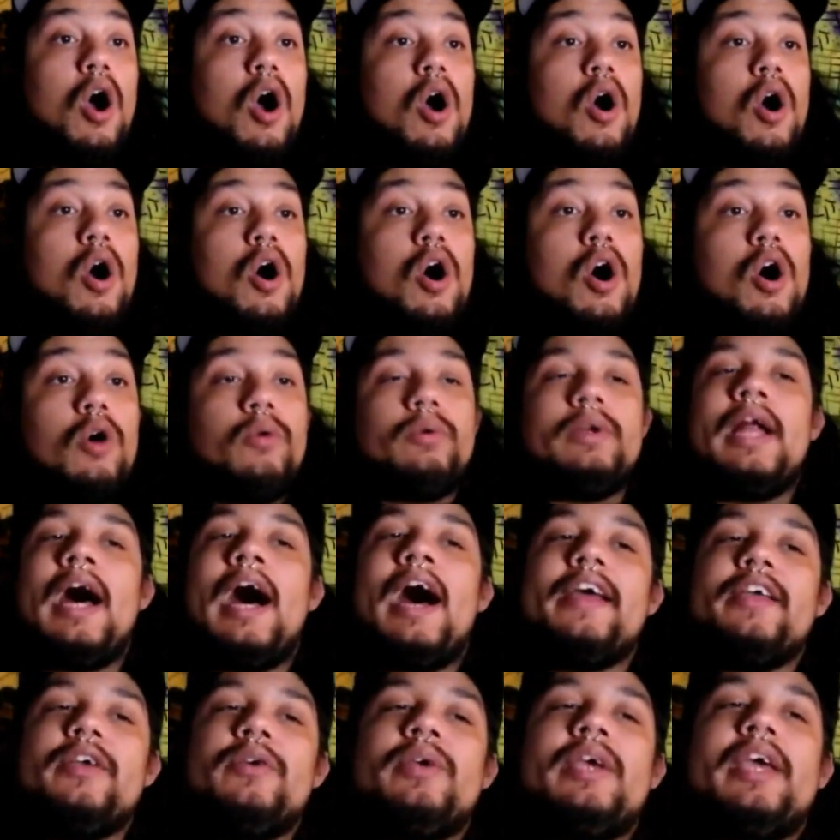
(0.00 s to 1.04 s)
Oh,
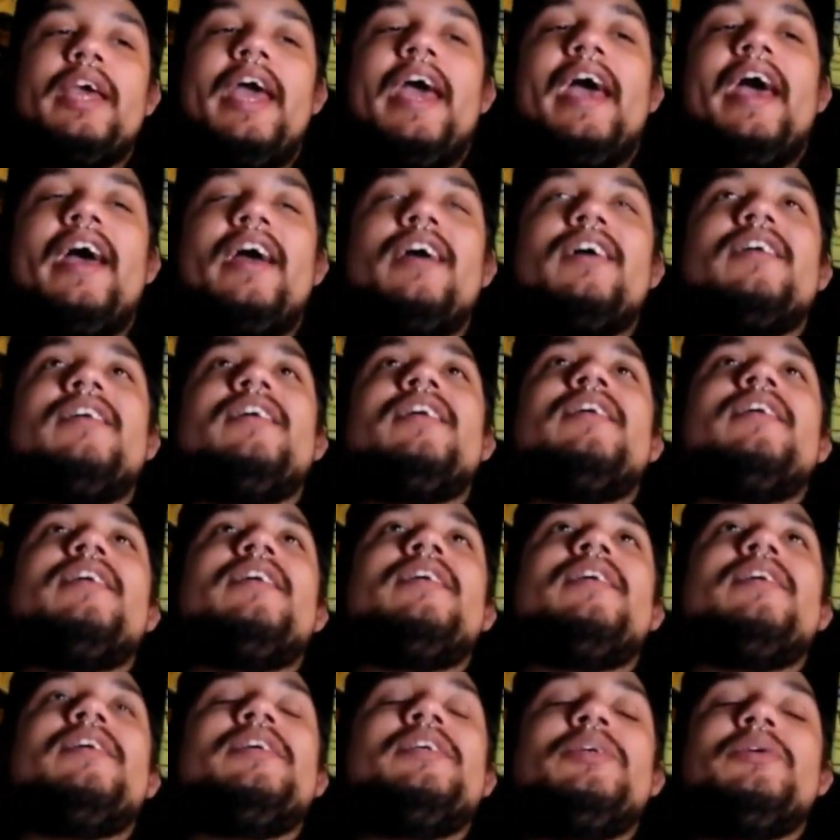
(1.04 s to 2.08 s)
nah, you can't.
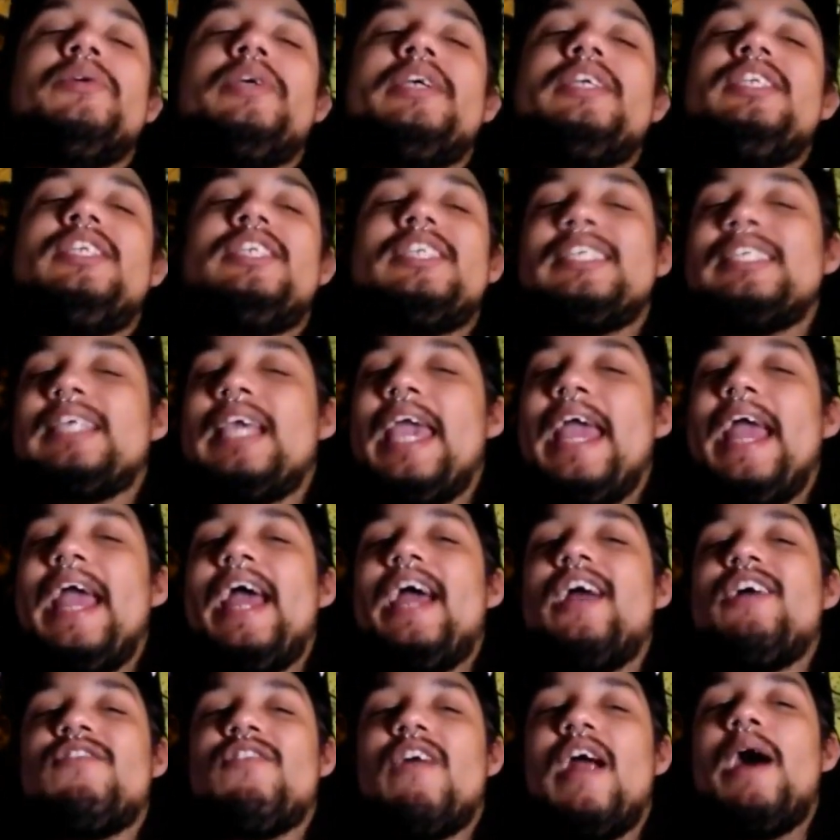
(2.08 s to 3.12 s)
You just
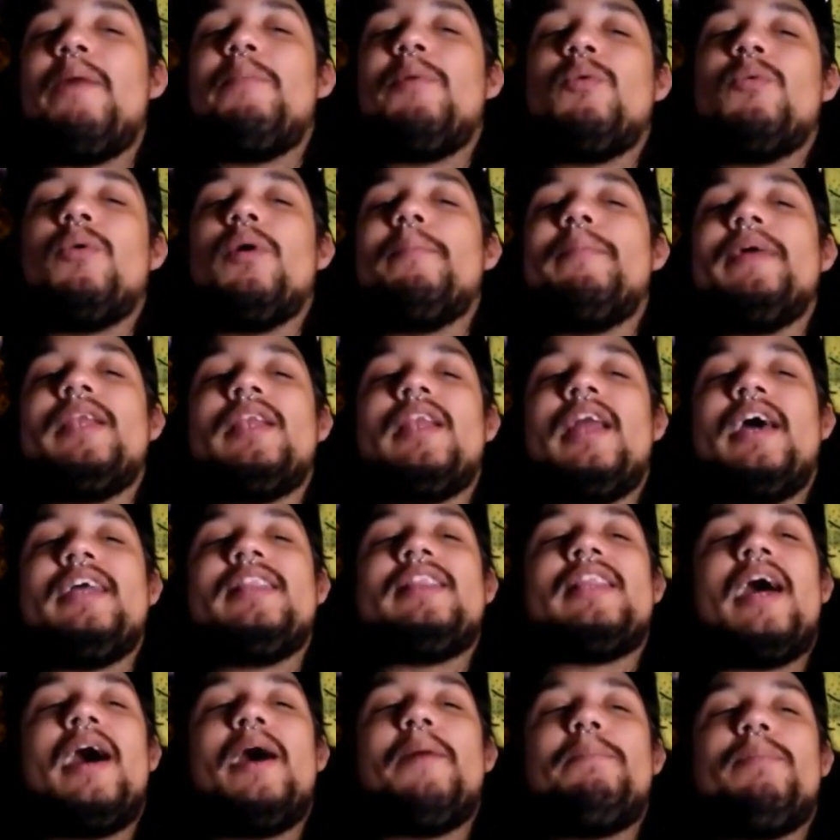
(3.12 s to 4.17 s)
can't grab a woman like
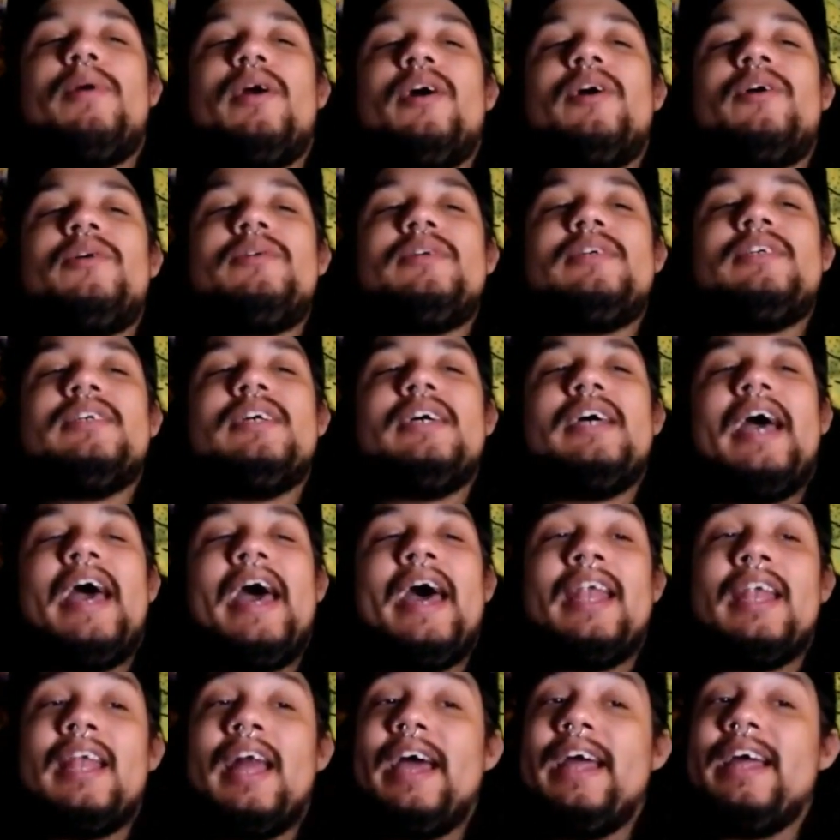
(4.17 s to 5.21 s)
that, bro.
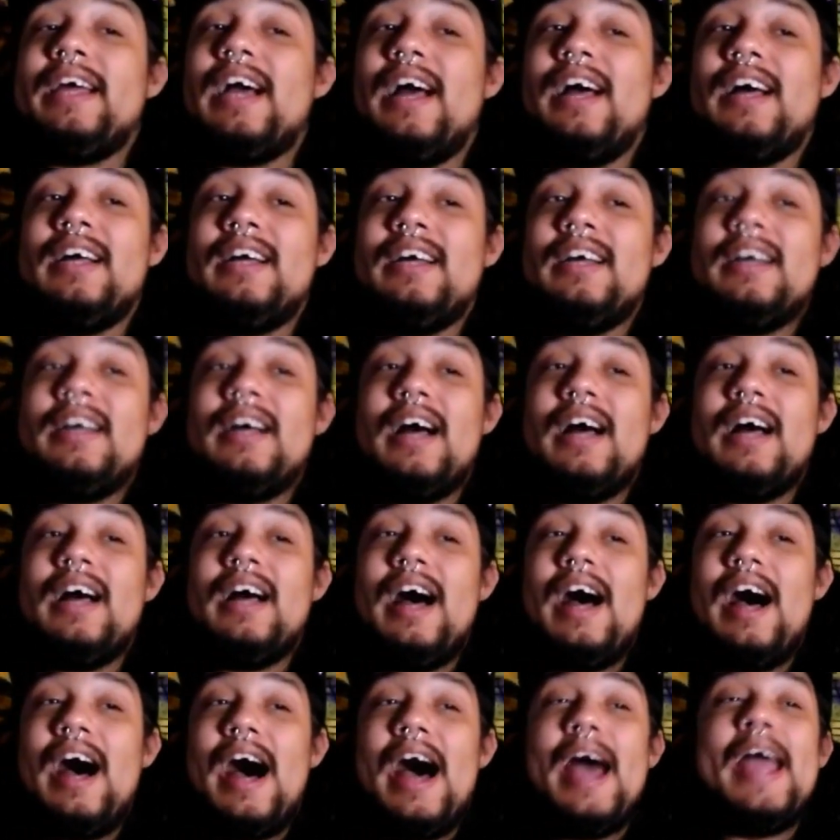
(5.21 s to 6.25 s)
And like,
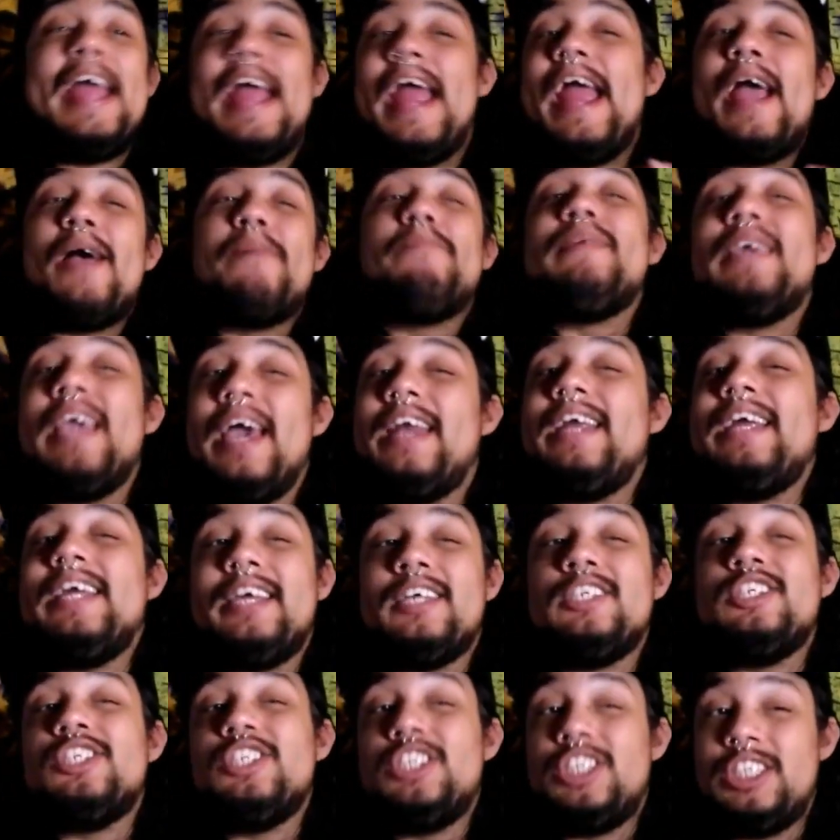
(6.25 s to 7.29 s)
I am getting
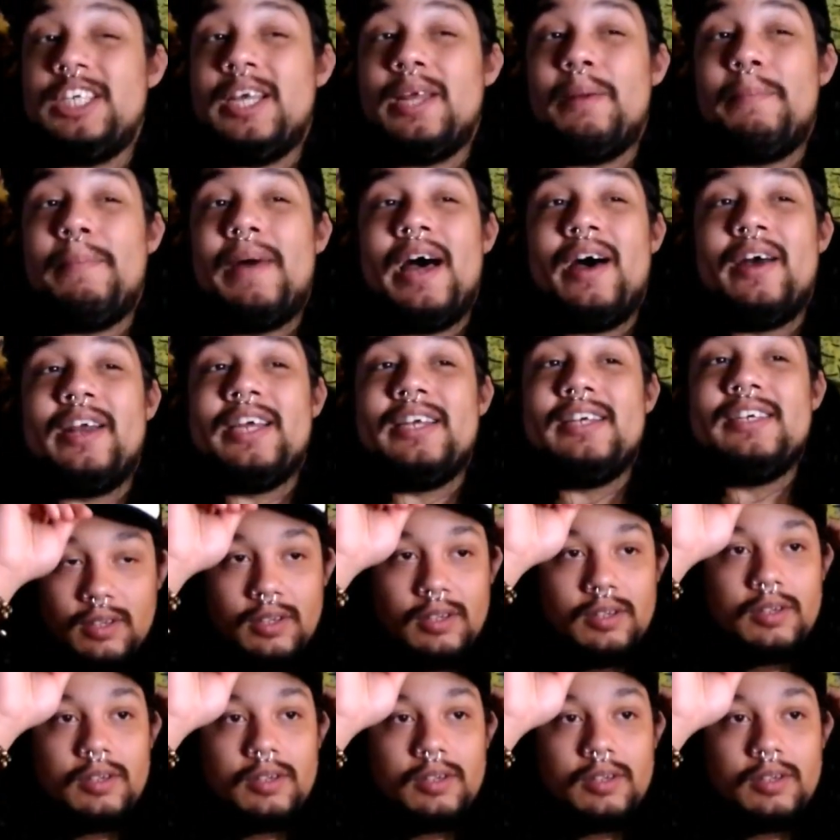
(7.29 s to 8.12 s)
in your shit about it.